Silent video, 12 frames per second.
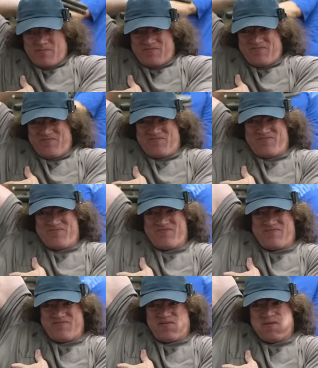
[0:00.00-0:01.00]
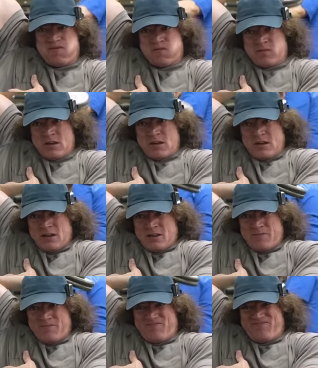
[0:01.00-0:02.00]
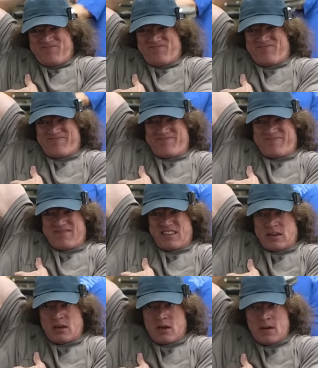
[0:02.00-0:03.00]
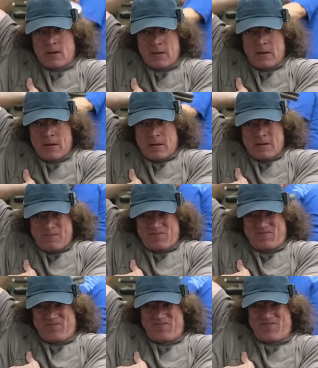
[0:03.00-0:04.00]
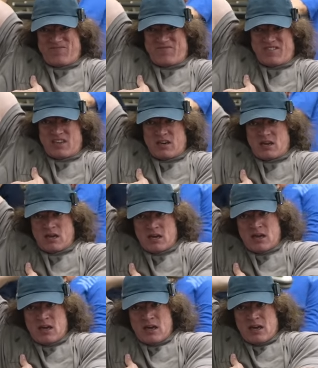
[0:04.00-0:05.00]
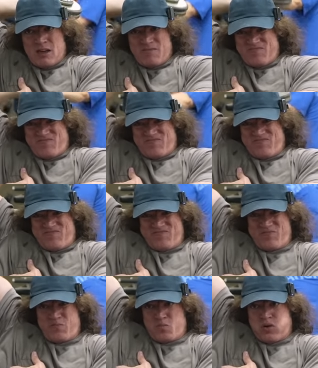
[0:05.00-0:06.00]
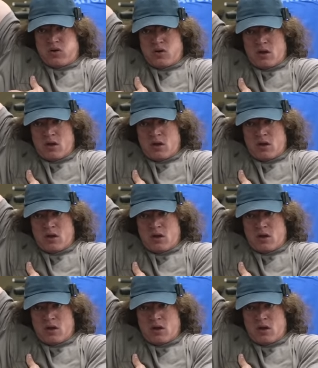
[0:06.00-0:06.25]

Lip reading: Nothing is said.